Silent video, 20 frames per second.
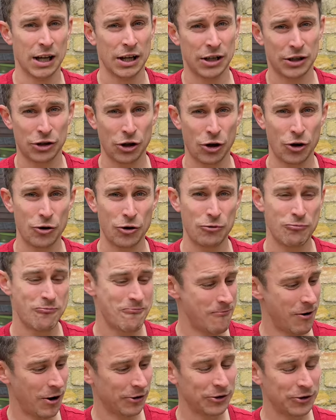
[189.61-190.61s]
So
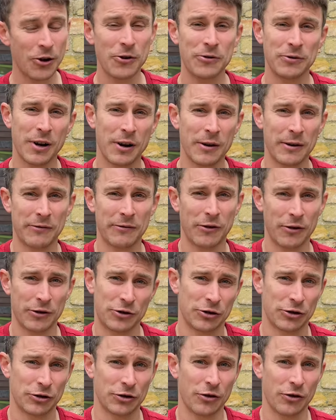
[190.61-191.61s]
I don't know if I
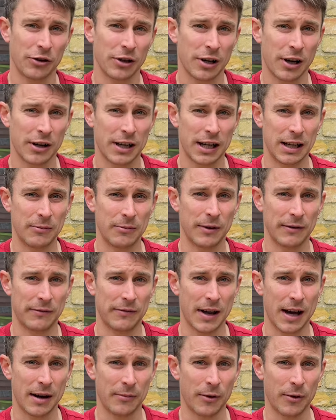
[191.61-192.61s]
just got lucky with
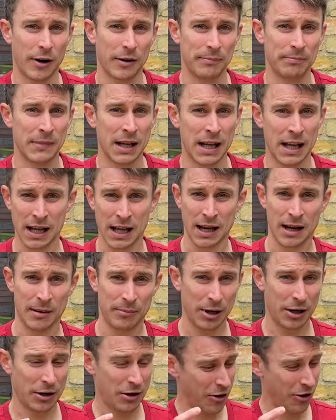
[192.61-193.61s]
that one,
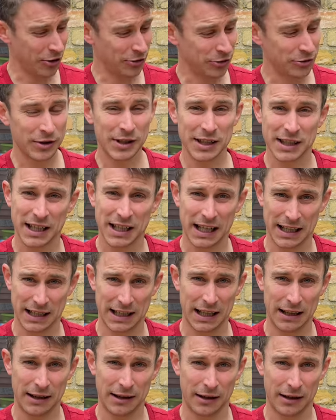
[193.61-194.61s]
but
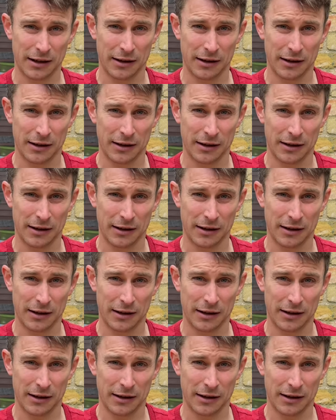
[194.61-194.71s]
£163